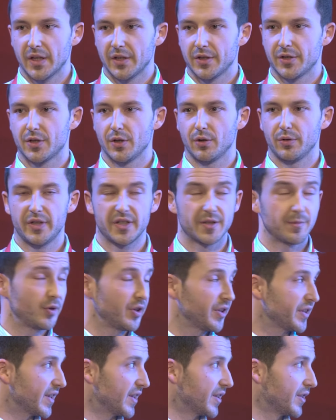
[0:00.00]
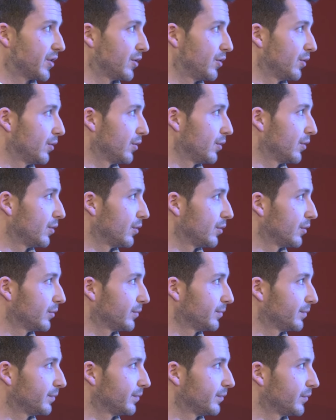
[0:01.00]
so this brings us to
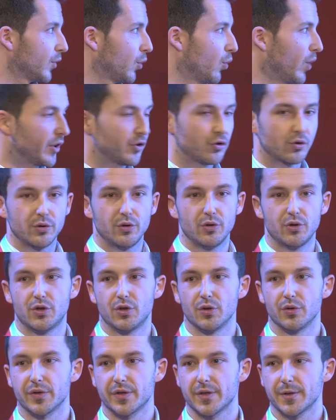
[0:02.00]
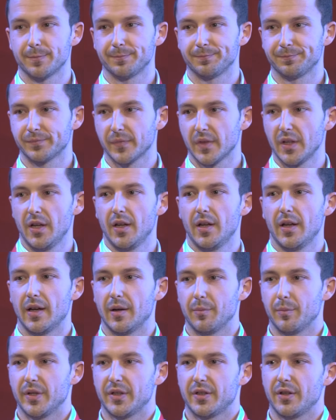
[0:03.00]
what should you choose?
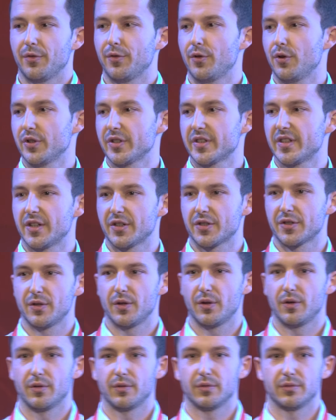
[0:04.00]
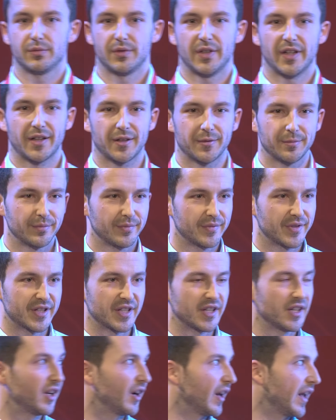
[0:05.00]
But of course, there's no like
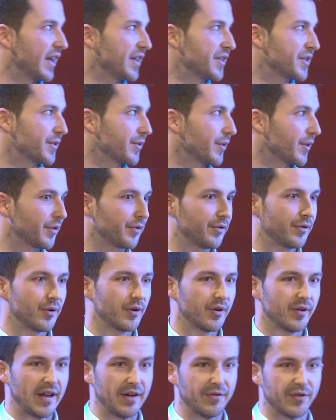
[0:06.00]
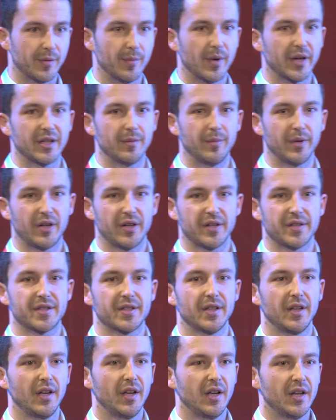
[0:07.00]
single answer for everybody,
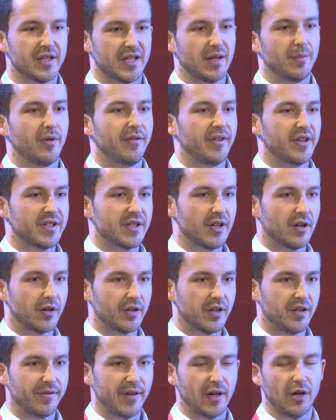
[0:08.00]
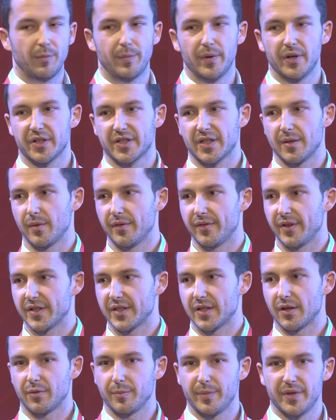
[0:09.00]
because some of us are developers, some of
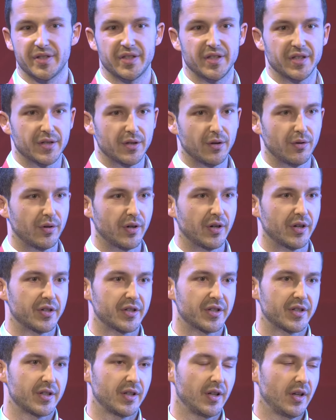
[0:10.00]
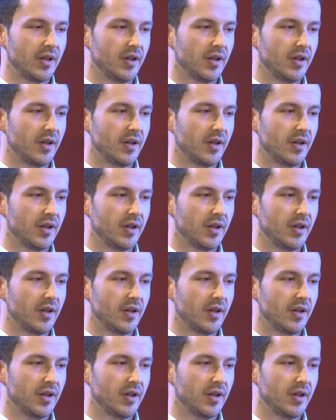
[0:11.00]
us are business owners.